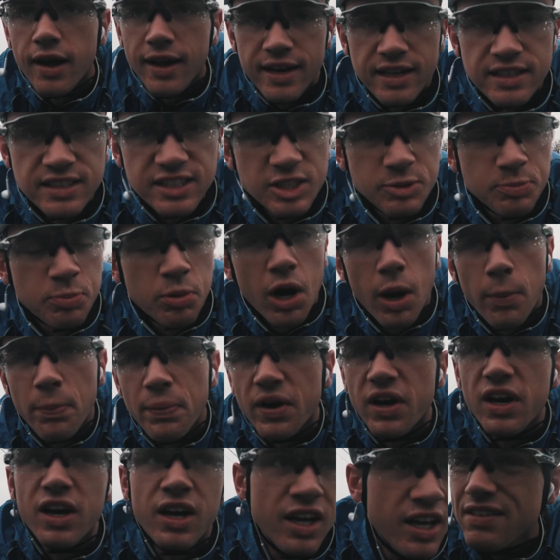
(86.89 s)
Hey, this is
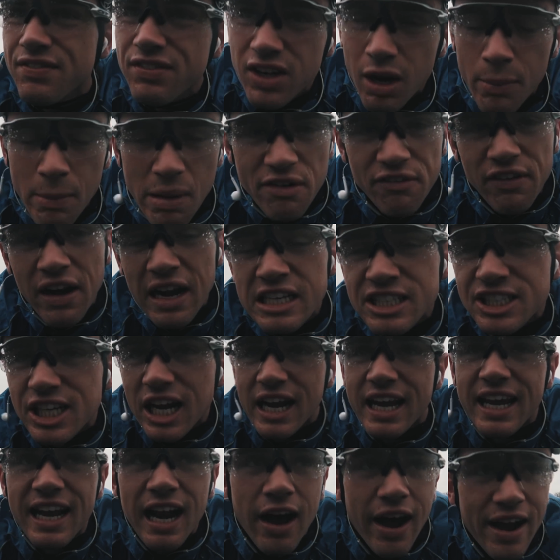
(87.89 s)
proper. Even got my rain
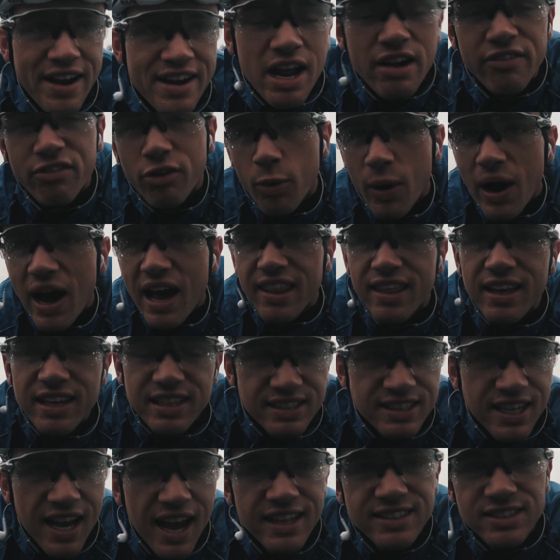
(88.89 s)
jacket out. I never wear
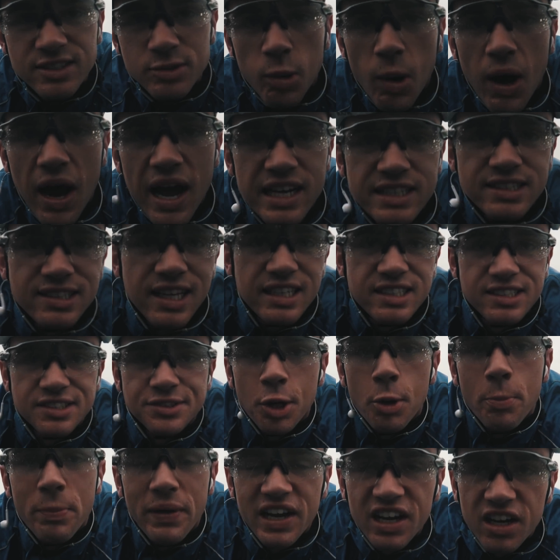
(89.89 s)
this, hence why it's, like,
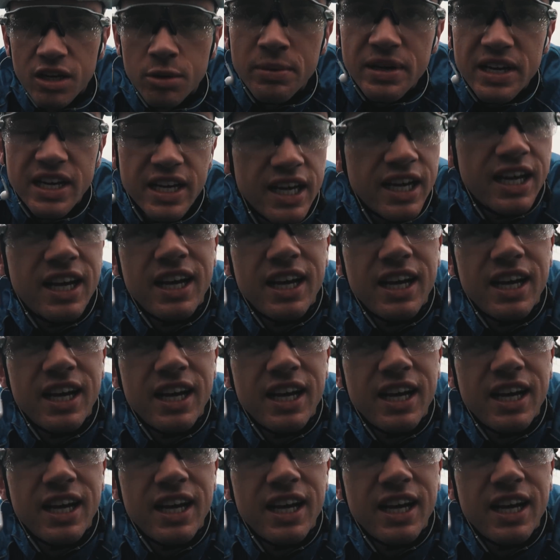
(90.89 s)
so big on me.